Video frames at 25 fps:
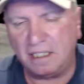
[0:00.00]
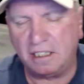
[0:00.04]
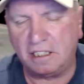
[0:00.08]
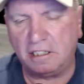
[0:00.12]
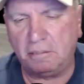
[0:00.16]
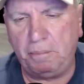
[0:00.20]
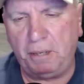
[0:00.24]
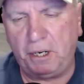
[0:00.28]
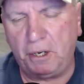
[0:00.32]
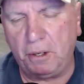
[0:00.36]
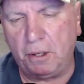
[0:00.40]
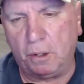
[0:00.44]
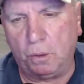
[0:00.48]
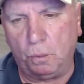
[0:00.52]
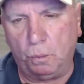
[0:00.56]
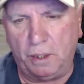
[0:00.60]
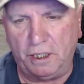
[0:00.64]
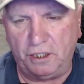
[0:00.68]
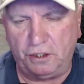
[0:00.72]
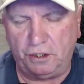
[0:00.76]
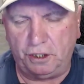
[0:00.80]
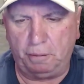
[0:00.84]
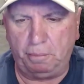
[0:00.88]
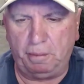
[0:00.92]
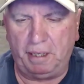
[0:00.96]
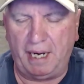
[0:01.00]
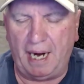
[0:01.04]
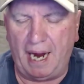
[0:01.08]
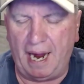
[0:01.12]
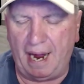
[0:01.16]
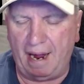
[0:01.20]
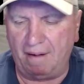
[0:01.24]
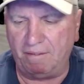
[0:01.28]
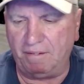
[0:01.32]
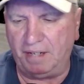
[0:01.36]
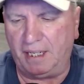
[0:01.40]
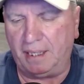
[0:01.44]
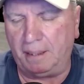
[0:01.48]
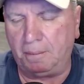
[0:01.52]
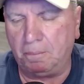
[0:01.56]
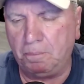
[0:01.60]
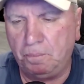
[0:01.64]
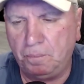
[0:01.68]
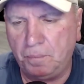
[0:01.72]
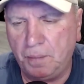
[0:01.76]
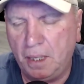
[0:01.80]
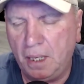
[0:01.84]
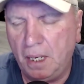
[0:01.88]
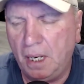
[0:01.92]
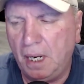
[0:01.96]
the spirit we should be having.
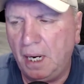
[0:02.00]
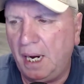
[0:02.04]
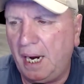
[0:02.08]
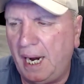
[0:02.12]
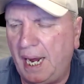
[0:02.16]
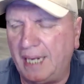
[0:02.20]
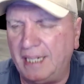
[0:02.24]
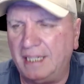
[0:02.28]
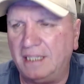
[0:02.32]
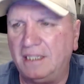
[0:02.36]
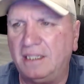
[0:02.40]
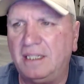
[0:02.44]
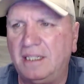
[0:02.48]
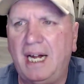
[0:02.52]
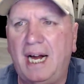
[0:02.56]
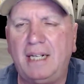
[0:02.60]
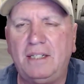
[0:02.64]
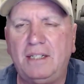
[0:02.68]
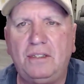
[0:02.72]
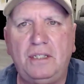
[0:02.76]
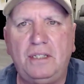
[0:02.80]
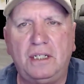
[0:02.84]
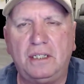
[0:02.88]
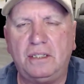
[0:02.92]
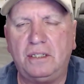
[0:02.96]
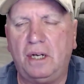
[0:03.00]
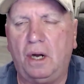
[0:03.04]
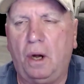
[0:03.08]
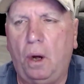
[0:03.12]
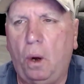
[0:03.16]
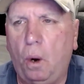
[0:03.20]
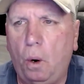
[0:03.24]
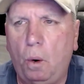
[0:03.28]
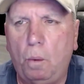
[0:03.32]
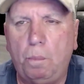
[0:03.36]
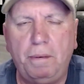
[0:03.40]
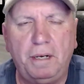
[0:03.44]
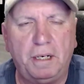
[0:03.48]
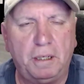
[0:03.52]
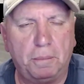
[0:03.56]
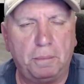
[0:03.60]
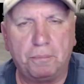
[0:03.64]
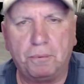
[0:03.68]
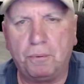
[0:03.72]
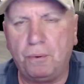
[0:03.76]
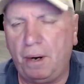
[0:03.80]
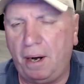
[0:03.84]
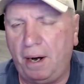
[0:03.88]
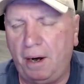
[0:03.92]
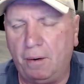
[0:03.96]
And it's not just a hope and a
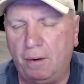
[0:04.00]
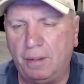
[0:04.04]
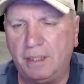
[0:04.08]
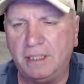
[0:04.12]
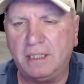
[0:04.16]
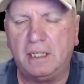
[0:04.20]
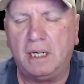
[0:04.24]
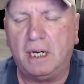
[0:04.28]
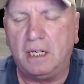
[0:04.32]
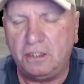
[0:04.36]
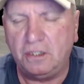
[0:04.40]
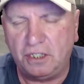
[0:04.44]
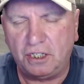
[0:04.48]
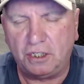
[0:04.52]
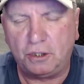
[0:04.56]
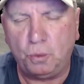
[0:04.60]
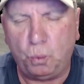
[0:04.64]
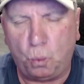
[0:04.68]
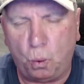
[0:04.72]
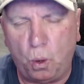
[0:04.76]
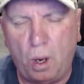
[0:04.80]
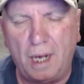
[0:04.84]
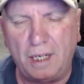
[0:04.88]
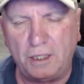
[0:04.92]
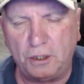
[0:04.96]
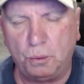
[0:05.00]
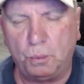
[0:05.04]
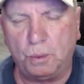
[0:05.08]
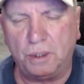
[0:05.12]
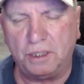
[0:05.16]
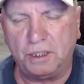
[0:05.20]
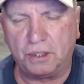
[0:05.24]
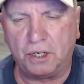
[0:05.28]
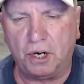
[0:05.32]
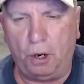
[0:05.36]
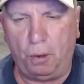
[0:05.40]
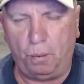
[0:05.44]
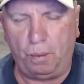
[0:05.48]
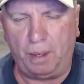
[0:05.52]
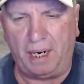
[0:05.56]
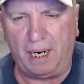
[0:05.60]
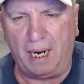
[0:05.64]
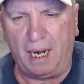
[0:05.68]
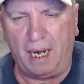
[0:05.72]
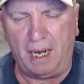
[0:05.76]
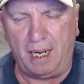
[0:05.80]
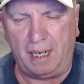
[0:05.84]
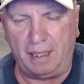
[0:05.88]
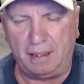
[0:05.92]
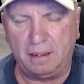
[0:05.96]
prayer, it's just watch what's going
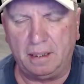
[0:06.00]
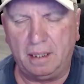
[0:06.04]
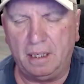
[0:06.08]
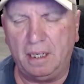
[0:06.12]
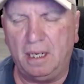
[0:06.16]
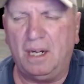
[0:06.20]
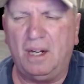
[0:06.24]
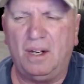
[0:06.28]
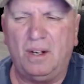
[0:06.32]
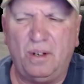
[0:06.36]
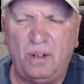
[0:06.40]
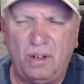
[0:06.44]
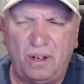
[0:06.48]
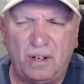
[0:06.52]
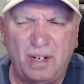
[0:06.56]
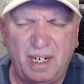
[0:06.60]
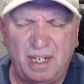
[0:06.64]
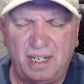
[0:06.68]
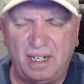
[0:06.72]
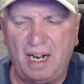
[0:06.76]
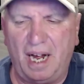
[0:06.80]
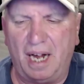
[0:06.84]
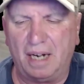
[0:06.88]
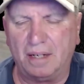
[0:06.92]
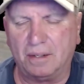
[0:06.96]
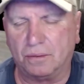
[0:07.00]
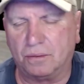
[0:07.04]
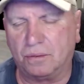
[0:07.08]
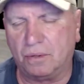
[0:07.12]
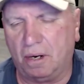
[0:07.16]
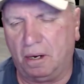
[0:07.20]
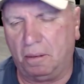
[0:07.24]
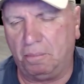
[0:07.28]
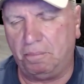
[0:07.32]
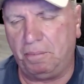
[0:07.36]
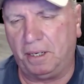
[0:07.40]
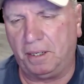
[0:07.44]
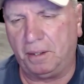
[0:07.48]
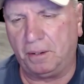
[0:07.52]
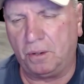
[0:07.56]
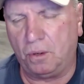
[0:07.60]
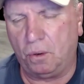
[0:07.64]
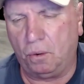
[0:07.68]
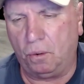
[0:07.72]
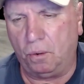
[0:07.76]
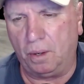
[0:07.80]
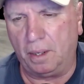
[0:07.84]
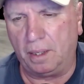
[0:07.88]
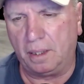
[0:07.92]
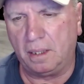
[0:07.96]
on. Look at Donald Trump in
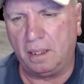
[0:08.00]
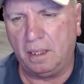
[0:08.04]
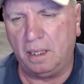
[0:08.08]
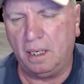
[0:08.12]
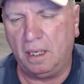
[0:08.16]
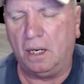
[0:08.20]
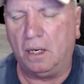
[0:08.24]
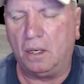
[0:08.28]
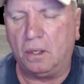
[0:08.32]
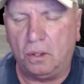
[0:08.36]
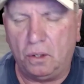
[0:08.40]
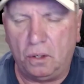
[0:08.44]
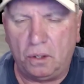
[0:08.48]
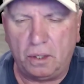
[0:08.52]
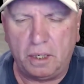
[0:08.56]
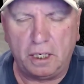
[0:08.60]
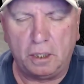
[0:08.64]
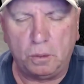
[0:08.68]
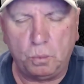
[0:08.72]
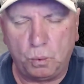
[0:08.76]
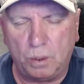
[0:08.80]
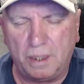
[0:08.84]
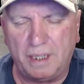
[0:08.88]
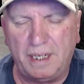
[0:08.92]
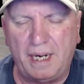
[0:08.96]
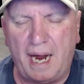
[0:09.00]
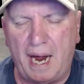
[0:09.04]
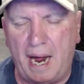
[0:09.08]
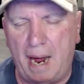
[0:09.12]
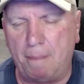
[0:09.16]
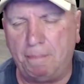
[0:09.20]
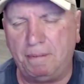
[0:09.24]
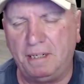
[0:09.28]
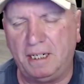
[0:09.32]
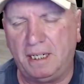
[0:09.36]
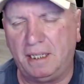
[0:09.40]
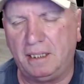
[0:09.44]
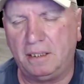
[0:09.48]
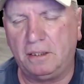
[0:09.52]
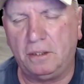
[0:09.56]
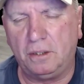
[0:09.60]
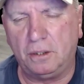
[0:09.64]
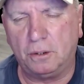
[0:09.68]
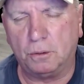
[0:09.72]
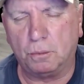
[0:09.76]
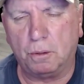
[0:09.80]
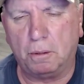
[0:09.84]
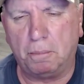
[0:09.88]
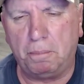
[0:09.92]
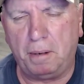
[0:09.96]
court. Look at what's happening to
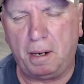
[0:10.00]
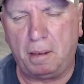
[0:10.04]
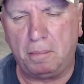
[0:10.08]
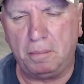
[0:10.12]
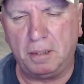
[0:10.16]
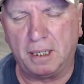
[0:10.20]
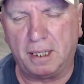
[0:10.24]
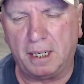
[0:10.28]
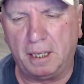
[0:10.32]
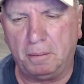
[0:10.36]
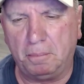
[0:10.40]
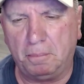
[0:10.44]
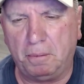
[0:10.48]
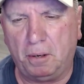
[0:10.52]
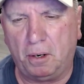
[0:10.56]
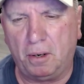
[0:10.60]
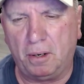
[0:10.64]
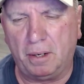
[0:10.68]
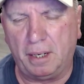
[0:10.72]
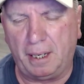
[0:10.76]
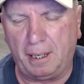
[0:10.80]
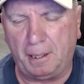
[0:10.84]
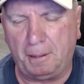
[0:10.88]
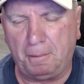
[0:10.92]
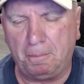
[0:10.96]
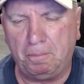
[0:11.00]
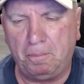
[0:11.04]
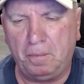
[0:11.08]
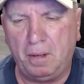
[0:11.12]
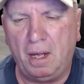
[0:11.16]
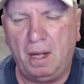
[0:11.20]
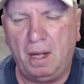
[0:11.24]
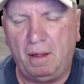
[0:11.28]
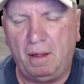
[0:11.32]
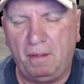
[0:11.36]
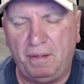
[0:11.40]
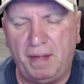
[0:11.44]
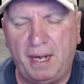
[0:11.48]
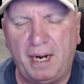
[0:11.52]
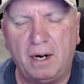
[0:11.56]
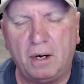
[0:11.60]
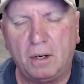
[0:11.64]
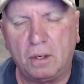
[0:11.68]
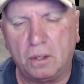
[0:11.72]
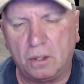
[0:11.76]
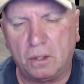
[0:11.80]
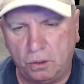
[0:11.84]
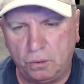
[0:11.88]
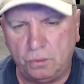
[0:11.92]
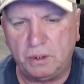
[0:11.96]
the Republican Party. They are
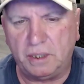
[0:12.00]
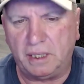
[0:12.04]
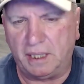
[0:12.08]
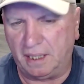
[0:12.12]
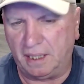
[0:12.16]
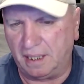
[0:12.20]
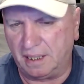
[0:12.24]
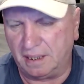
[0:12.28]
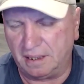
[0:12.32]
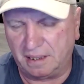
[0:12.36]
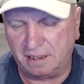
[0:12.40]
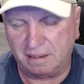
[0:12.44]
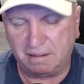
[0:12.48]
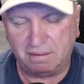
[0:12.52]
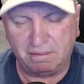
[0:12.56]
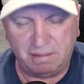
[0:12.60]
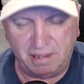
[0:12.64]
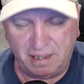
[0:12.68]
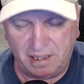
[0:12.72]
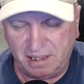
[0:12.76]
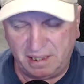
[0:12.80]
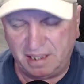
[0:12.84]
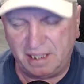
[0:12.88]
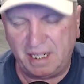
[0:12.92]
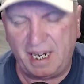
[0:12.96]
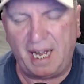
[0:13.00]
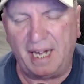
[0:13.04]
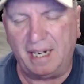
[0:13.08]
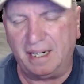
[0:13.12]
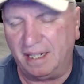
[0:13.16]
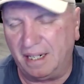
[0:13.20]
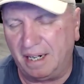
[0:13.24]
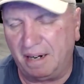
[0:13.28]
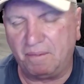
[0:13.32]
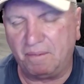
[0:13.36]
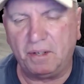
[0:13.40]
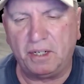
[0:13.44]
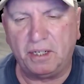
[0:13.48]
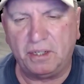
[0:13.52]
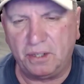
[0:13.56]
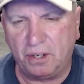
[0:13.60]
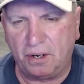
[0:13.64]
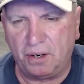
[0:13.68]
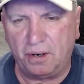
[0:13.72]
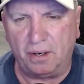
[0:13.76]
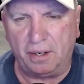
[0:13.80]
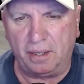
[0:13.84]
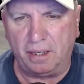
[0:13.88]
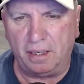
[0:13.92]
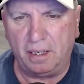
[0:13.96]
losing, as he said, at every
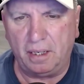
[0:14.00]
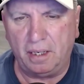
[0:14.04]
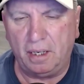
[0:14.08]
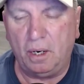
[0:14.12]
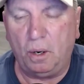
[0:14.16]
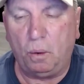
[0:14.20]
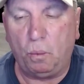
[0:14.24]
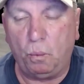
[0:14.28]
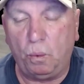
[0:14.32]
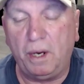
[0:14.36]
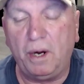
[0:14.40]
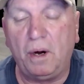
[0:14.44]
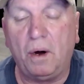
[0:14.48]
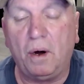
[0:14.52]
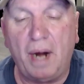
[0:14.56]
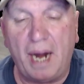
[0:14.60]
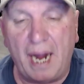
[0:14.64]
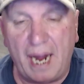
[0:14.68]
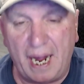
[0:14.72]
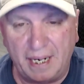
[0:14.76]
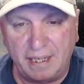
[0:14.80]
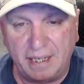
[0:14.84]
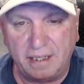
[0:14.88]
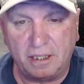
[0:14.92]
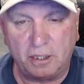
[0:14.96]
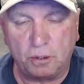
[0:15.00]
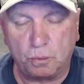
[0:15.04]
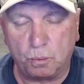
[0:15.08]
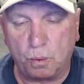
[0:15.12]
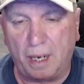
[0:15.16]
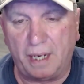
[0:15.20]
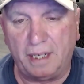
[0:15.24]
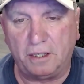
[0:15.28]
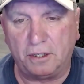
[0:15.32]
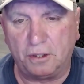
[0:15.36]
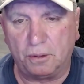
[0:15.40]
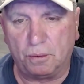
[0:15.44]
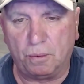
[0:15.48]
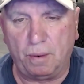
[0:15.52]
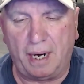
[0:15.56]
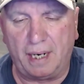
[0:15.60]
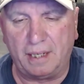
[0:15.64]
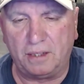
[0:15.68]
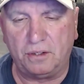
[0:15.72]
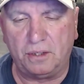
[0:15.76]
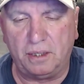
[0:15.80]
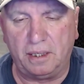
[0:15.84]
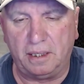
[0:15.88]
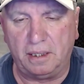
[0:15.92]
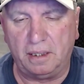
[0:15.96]
turn. We are headed the right
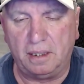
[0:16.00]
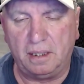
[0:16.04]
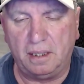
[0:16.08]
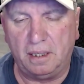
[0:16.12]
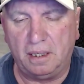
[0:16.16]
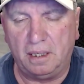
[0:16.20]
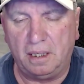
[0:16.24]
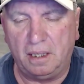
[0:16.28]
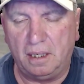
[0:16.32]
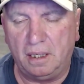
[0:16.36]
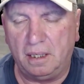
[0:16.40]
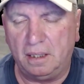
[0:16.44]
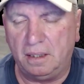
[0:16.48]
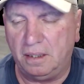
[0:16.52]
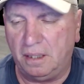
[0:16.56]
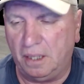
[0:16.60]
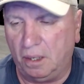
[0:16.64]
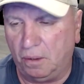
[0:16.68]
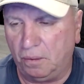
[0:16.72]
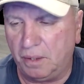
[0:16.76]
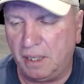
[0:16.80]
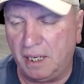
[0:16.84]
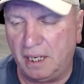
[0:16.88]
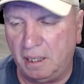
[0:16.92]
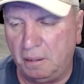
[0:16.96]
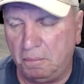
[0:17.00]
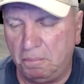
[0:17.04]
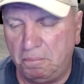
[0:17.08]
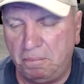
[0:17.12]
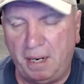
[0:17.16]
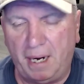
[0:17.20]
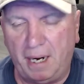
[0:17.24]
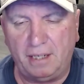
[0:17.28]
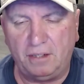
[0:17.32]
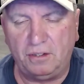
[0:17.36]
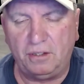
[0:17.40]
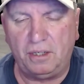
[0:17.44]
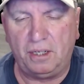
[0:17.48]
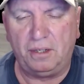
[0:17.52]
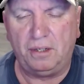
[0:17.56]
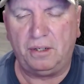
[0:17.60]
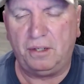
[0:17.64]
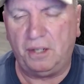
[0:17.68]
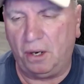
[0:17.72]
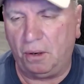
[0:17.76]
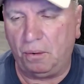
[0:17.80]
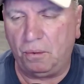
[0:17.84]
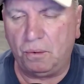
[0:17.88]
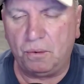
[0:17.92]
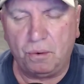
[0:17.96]
direction. Don't get impatient.
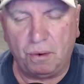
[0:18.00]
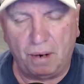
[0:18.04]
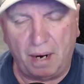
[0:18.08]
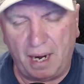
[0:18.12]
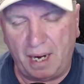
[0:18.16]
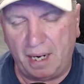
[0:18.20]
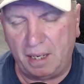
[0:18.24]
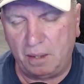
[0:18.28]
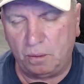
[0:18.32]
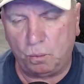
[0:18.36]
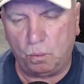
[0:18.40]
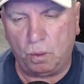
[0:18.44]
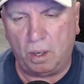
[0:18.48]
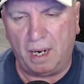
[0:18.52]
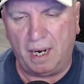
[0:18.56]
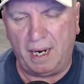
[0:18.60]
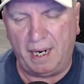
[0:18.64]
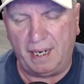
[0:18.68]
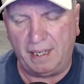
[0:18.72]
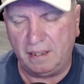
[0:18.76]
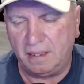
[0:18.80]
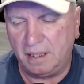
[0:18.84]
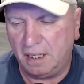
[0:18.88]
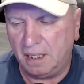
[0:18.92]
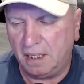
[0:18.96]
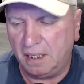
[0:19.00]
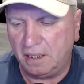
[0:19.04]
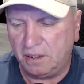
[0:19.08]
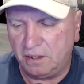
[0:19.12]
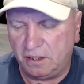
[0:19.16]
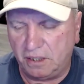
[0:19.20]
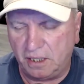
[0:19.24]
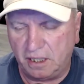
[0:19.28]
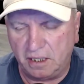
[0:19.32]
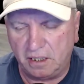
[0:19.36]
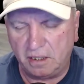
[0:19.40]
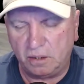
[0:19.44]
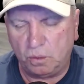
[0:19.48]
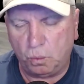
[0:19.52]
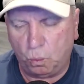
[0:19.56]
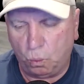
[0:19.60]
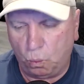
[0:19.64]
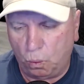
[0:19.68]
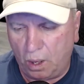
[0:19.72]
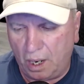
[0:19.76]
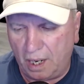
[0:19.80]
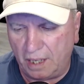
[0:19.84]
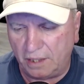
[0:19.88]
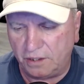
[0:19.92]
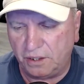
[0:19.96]
Don't cry and whine. Just
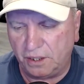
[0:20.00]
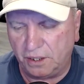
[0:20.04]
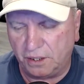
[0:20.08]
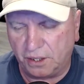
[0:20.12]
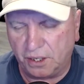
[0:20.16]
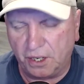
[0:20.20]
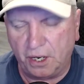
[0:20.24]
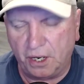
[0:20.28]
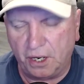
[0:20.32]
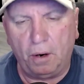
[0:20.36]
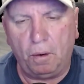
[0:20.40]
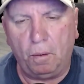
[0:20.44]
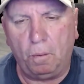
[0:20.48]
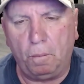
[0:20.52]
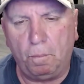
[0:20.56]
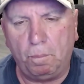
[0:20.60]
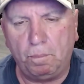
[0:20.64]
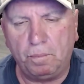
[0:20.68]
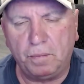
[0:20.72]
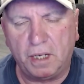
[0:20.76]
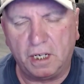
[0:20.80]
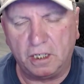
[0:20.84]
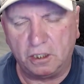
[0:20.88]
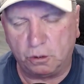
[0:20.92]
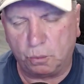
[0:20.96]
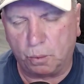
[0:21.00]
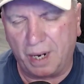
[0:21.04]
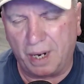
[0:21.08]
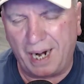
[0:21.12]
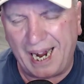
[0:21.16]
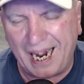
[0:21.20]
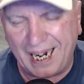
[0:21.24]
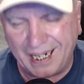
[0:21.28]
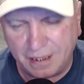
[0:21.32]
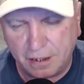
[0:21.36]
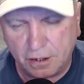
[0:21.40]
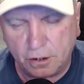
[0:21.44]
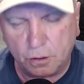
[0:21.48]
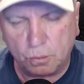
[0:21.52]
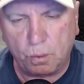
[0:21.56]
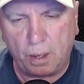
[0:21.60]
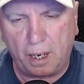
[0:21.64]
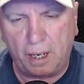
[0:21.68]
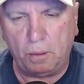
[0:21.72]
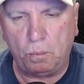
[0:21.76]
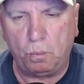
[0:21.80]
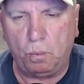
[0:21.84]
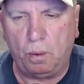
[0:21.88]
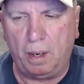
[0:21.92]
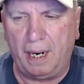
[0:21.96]
watch it go because we're headed the
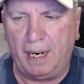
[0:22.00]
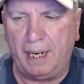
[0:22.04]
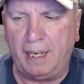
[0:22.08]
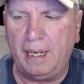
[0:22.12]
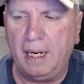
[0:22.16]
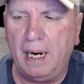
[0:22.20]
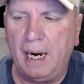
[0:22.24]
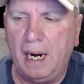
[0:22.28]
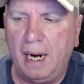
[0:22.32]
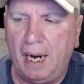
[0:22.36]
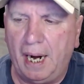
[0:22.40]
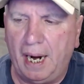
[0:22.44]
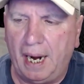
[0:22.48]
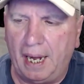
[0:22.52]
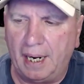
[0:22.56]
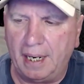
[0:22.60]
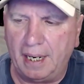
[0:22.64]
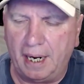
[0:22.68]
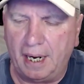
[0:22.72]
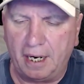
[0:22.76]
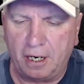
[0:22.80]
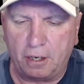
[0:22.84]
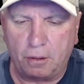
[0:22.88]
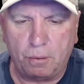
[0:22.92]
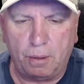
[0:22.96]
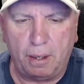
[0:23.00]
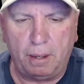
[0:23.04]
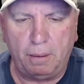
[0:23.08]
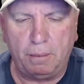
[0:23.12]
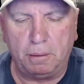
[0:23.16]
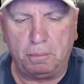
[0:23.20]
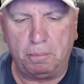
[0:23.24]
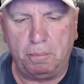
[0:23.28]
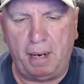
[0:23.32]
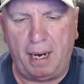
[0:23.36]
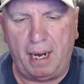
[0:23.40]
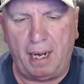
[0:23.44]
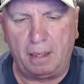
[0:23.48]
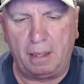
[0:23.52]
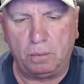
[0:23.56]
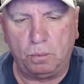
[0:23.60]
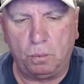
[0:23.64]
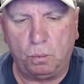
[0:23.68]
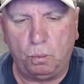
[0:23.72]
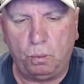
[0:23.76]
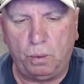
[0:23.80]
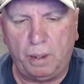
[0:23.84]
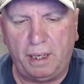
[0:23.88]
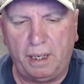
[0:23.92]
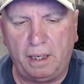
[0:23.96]
right way. And I agree with Matt.
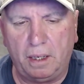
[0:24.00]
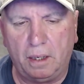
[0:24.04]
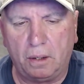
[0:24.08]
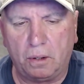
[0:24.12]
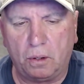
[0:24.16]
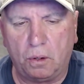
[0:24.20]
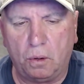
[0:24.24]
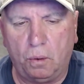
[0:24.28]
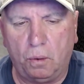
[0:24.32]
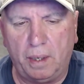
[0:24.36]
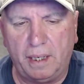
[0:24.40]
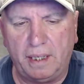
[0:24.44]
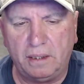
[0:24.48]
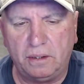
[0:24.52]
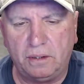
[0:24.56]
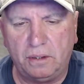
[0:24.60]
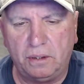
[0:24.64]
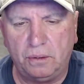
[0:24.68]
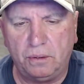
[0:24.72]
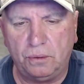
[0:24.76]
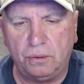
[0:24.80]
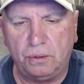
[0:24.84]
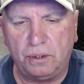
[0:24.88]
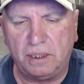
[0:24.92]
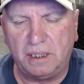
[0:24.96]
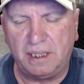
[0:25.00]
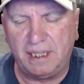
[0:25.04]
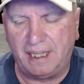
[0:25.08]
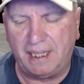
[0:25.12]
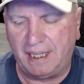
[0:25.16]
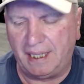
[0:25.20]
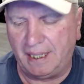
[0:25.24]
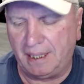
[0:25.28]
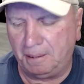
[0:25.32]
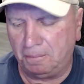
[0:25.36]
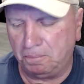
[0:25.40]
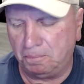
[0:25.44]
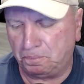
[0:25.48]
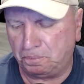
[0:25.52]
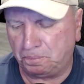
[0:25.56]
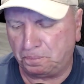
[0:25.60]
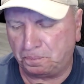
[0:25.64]
We are going to see